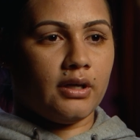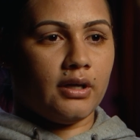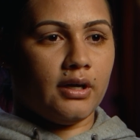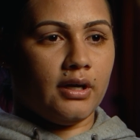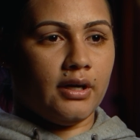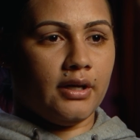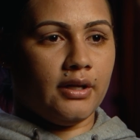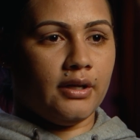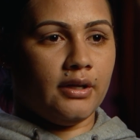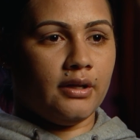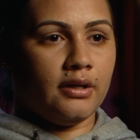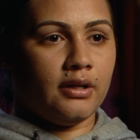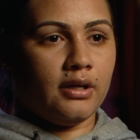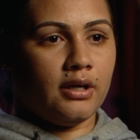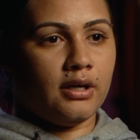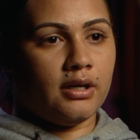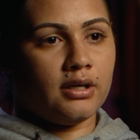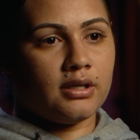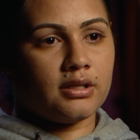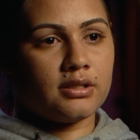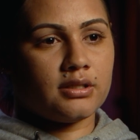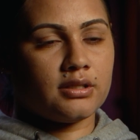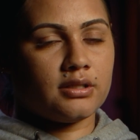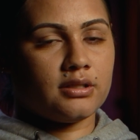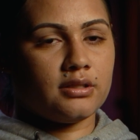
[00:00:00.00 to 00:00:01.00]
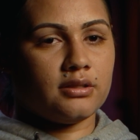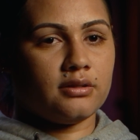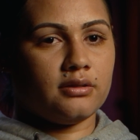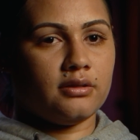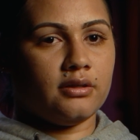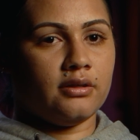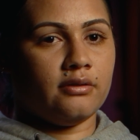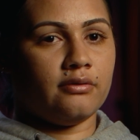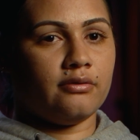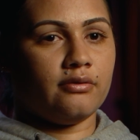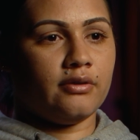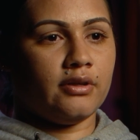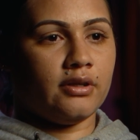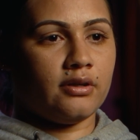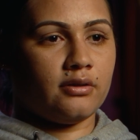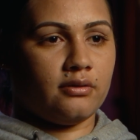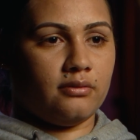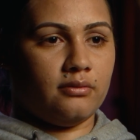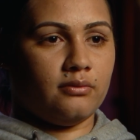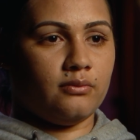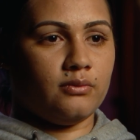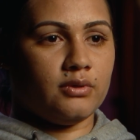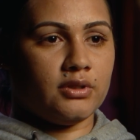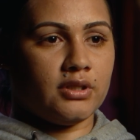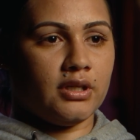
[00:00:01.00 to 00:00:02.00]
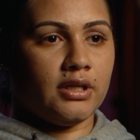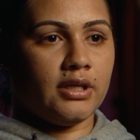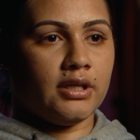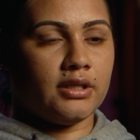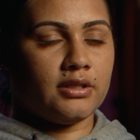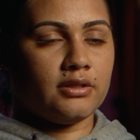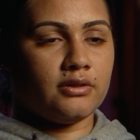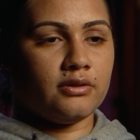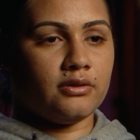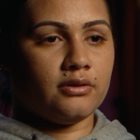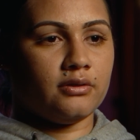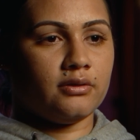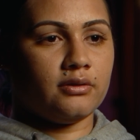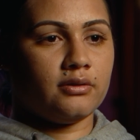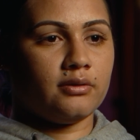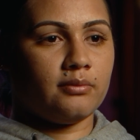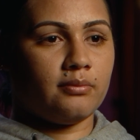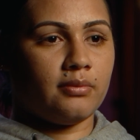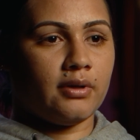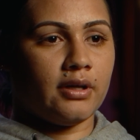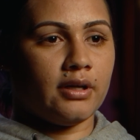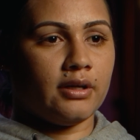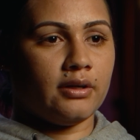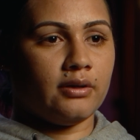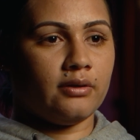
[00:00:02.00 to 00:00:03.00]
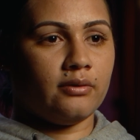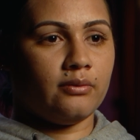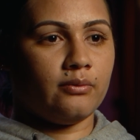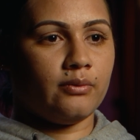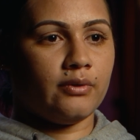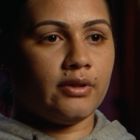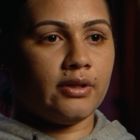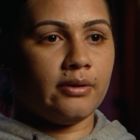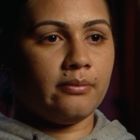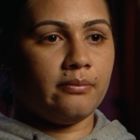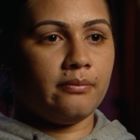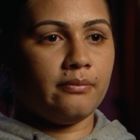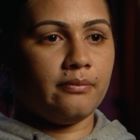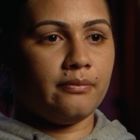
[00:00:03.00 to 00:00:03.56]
and asked if he was allowed to play with them.